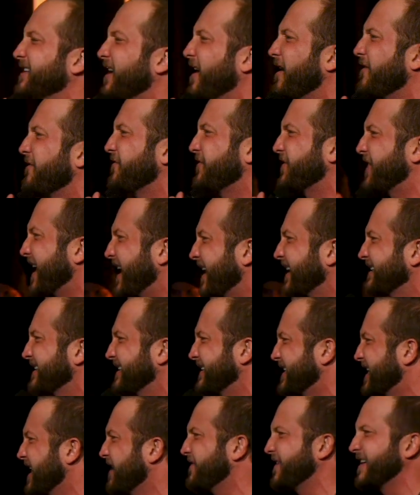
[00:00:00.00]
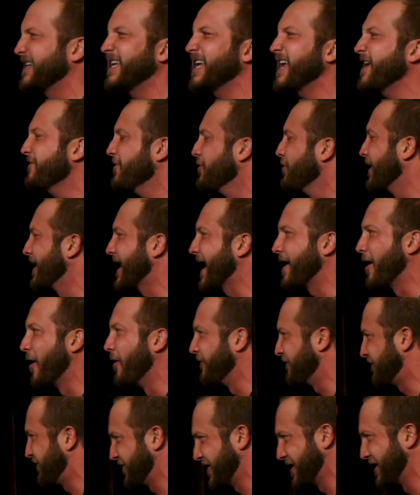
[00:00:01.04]
of thanksgiving, even when I
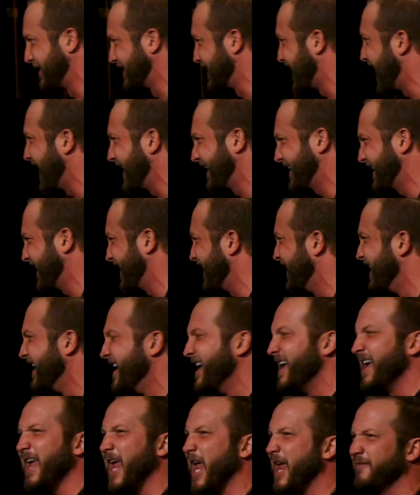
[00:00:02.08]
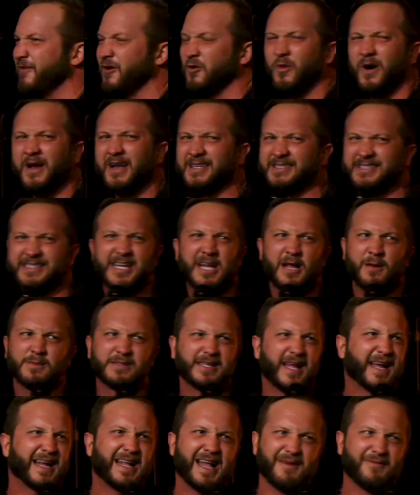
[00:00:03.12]
don't feel like it. Even when it seems
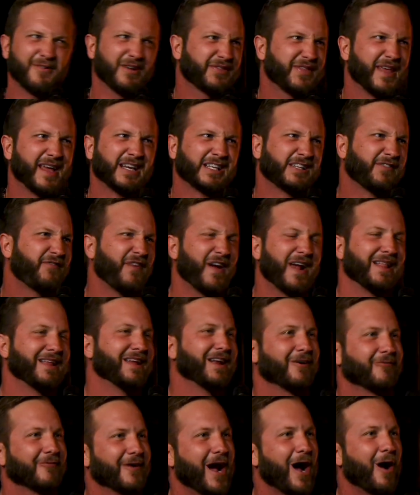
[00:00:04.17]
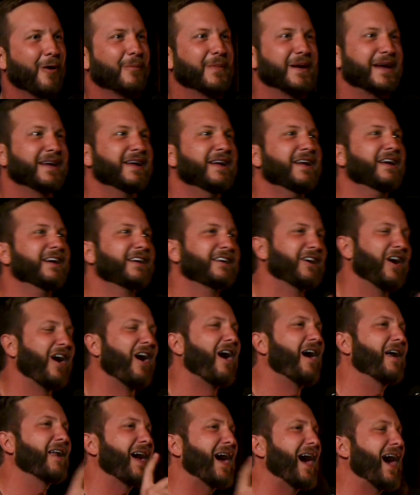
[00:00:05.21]
like everything's failing around me,
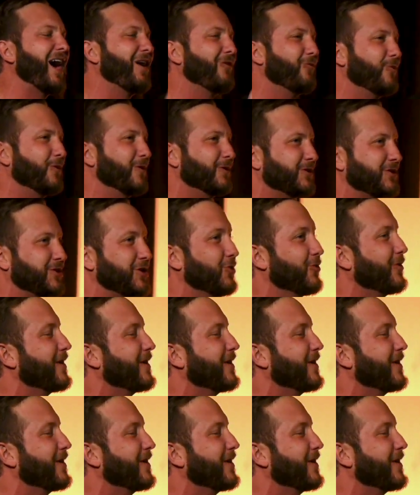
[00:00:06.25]
God, I will do